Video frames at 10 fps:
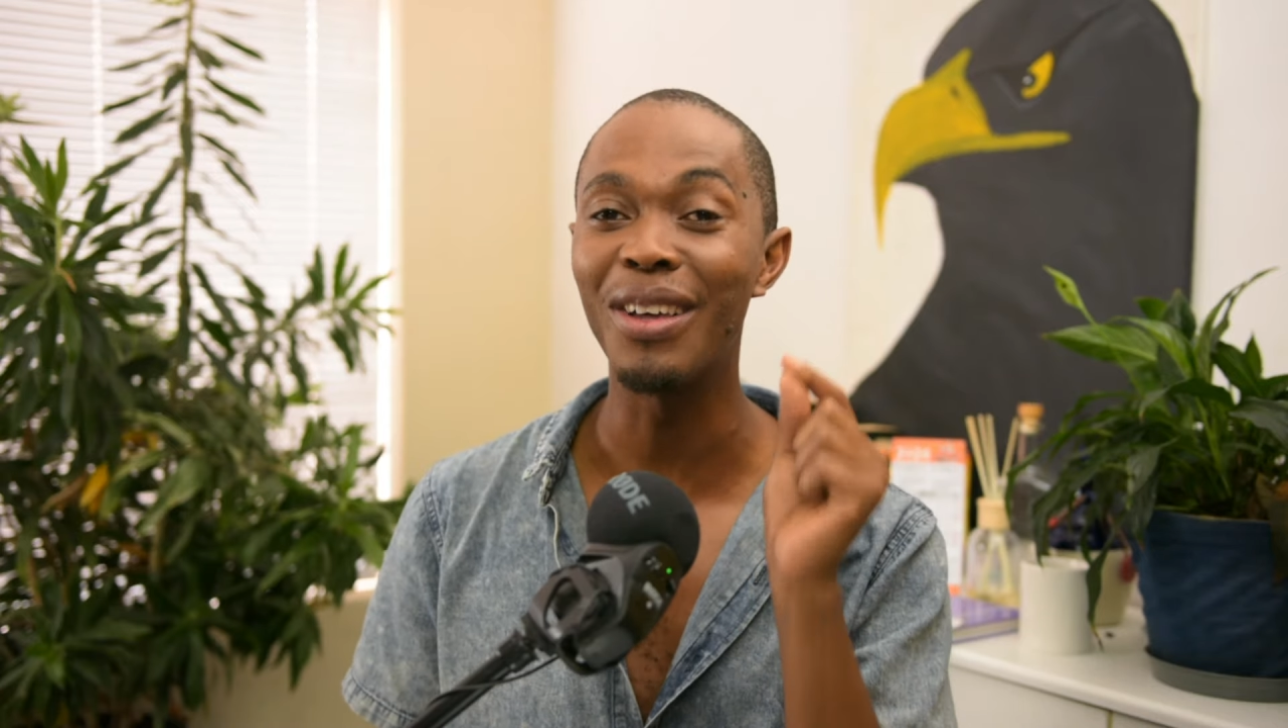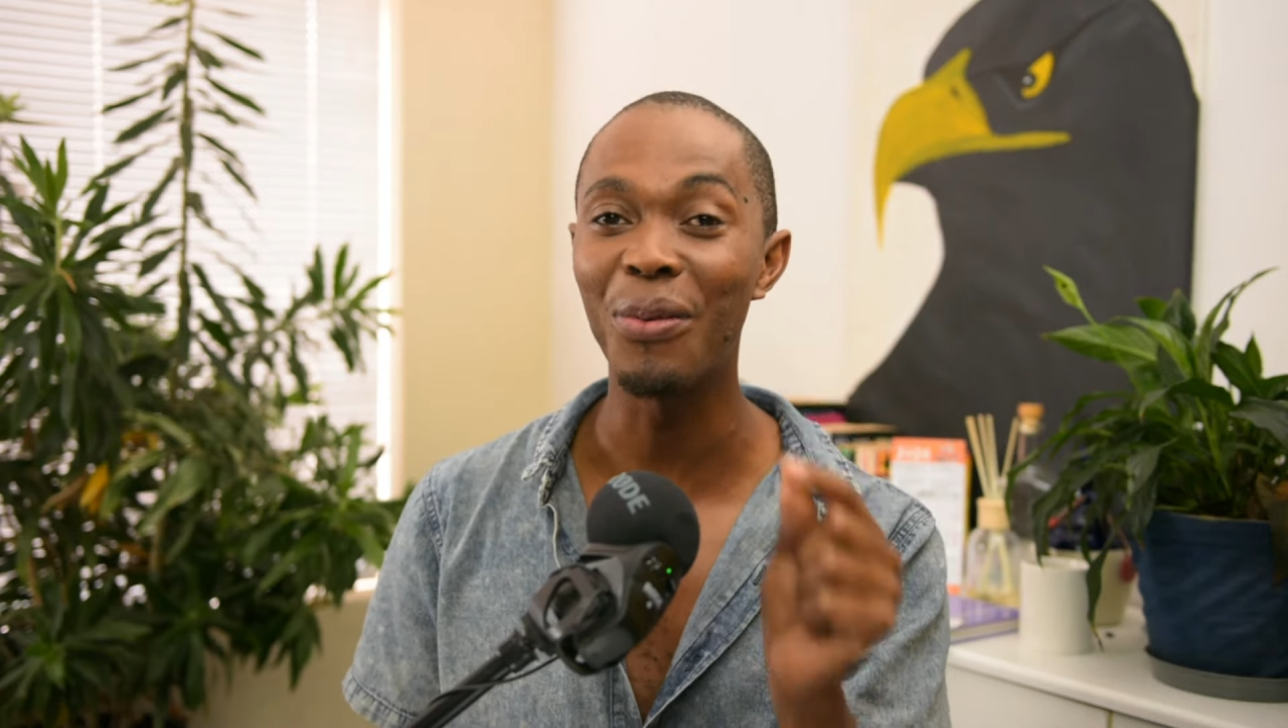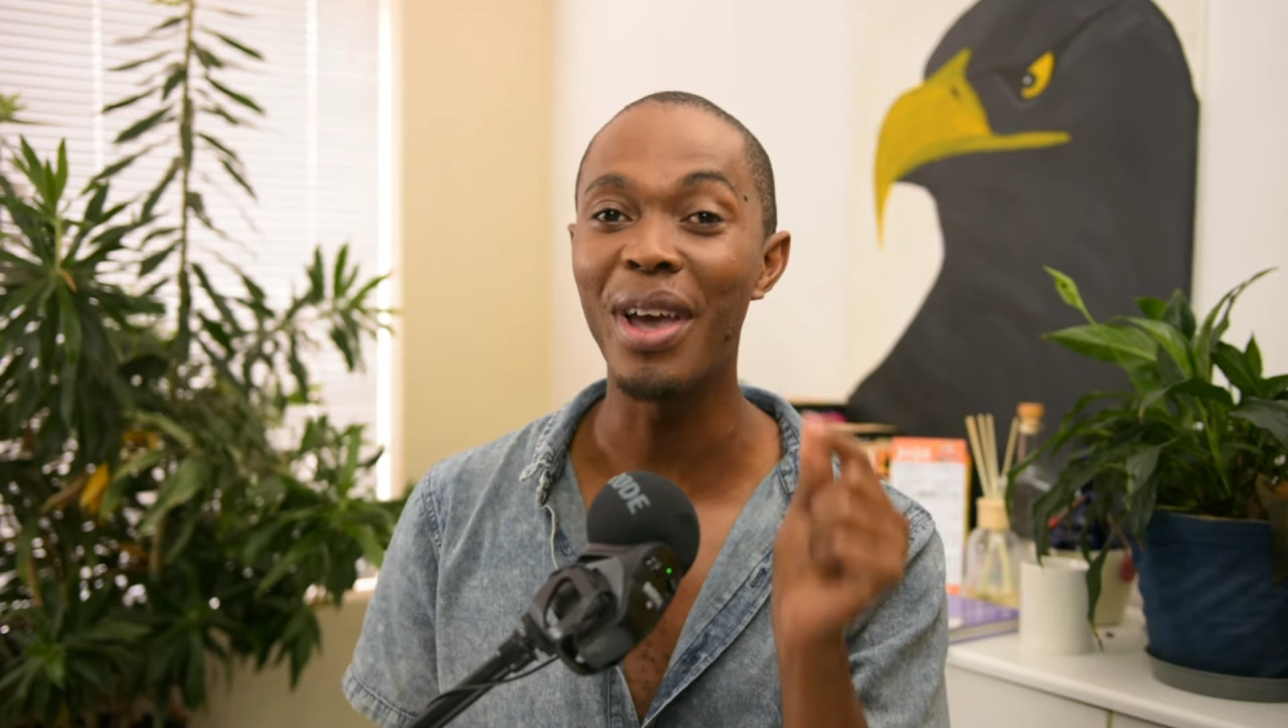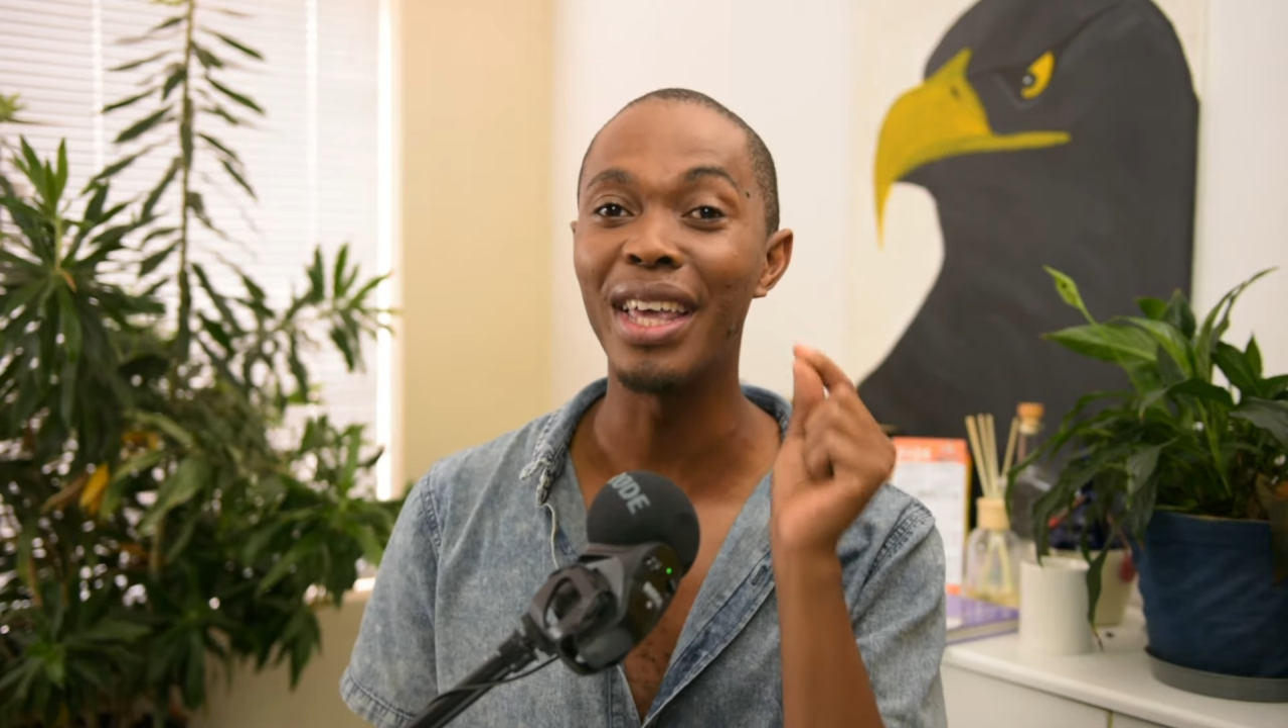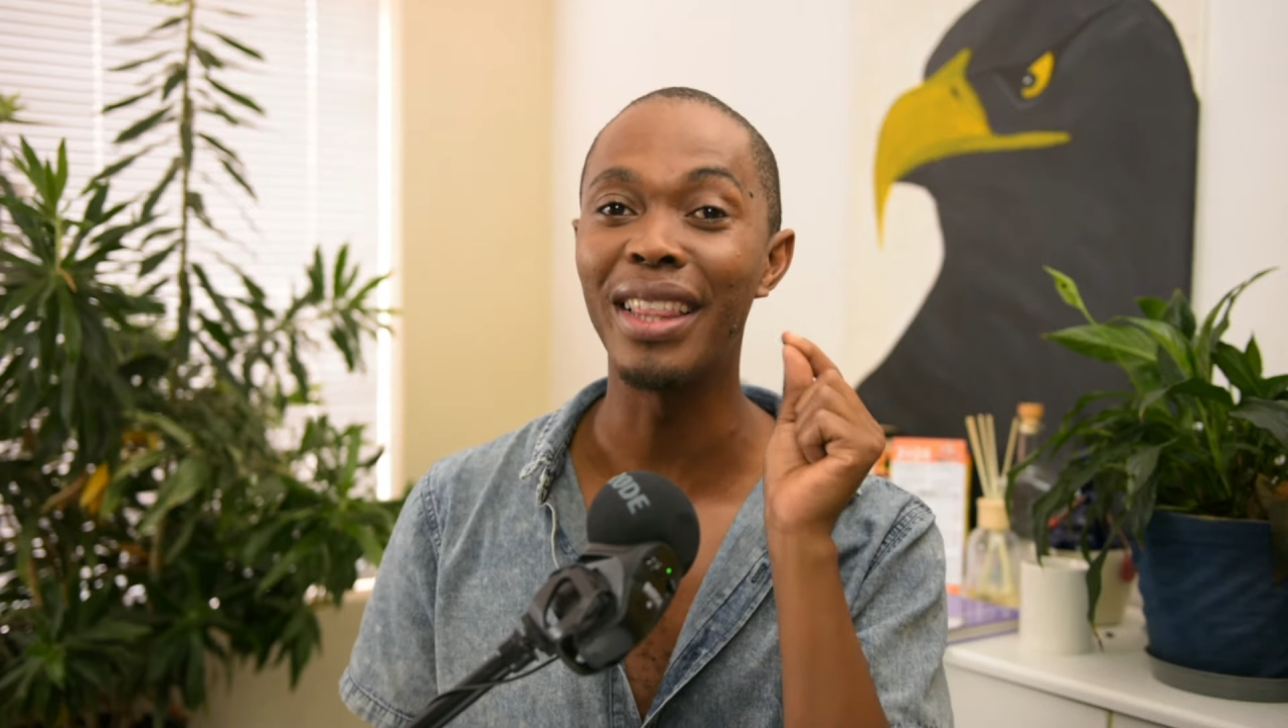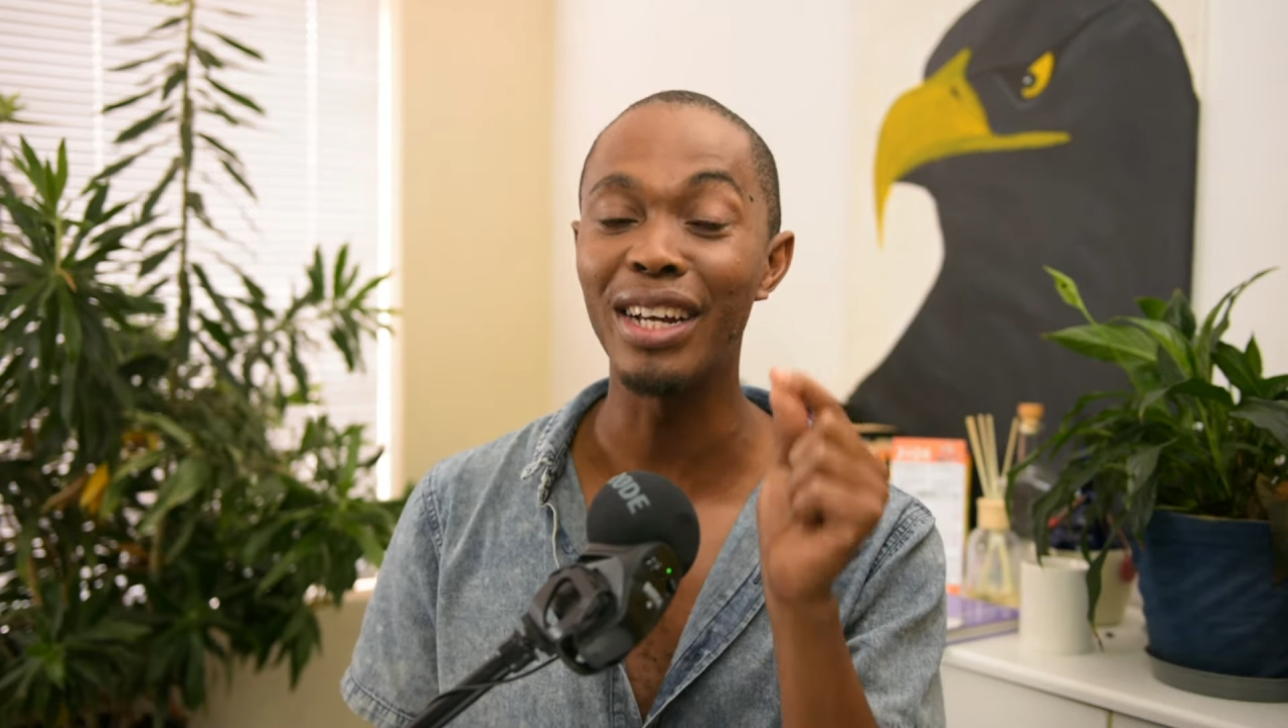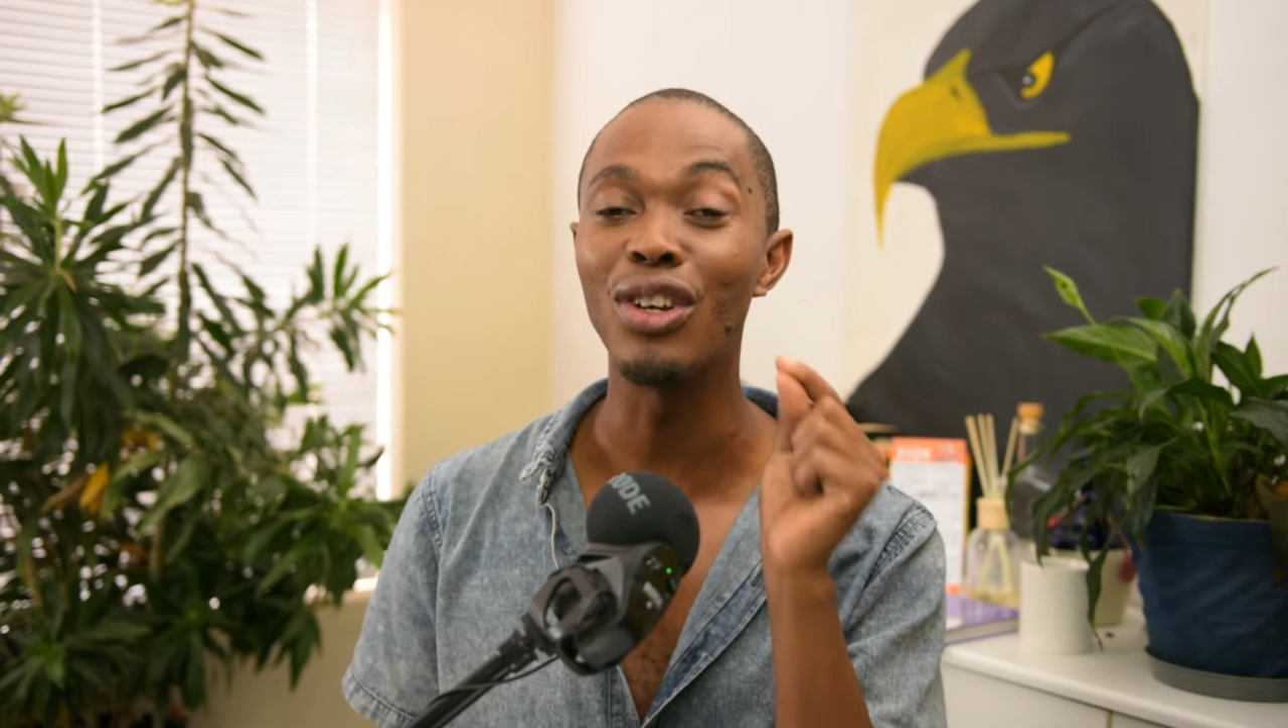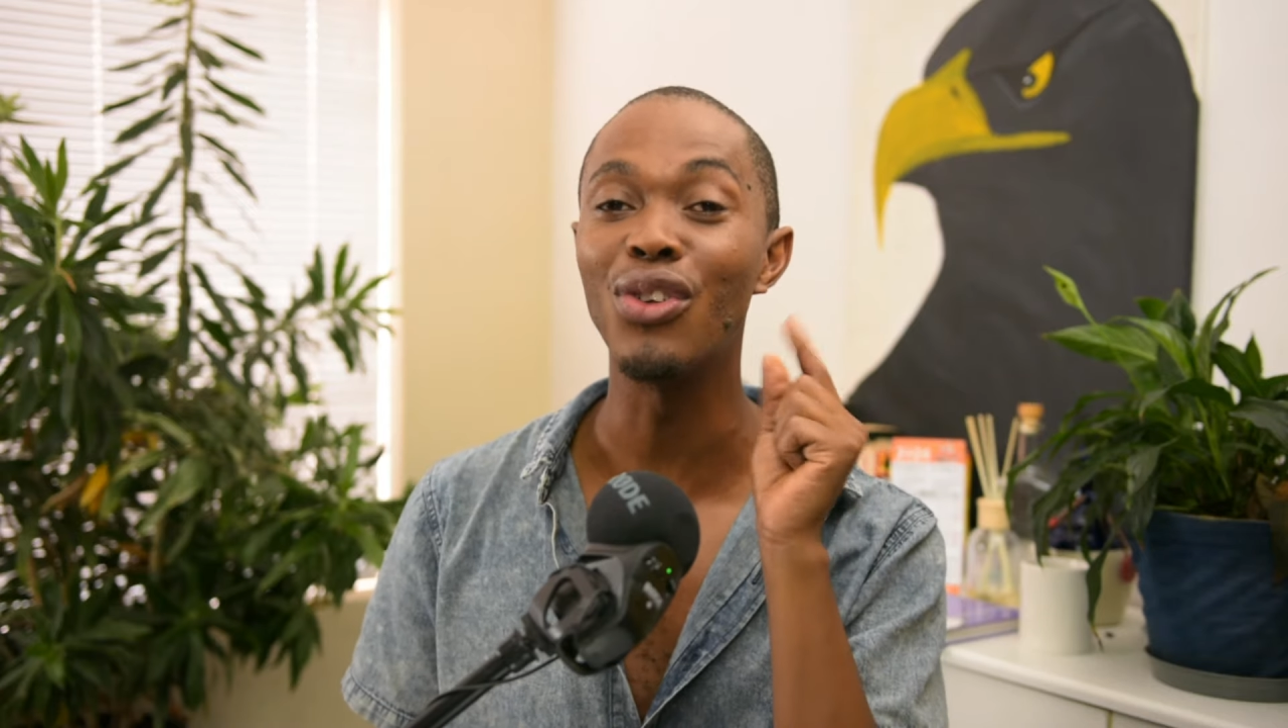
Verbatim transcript: the way that